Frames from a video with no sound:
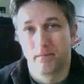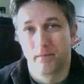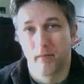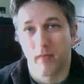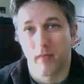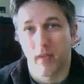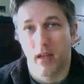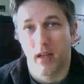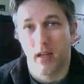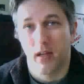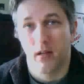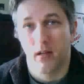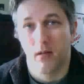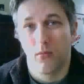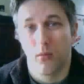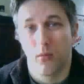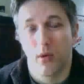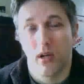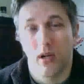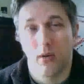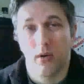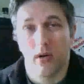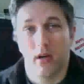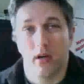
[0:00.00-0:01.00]
And what
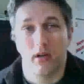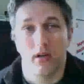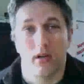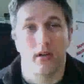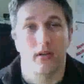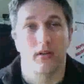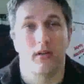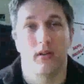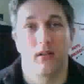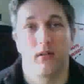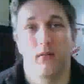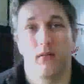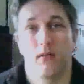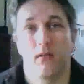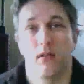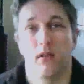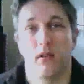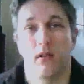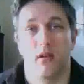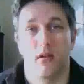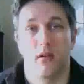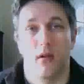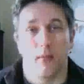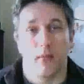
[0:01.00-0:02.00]
I want to talk
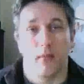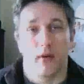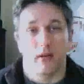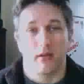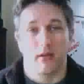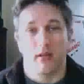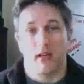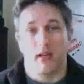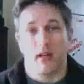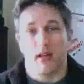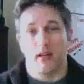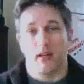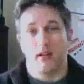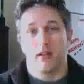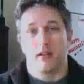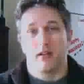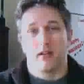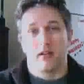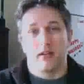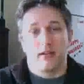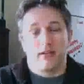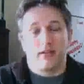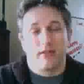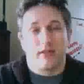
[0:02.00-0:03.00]
to you about today
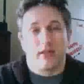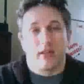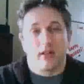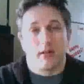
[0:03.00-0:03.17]
is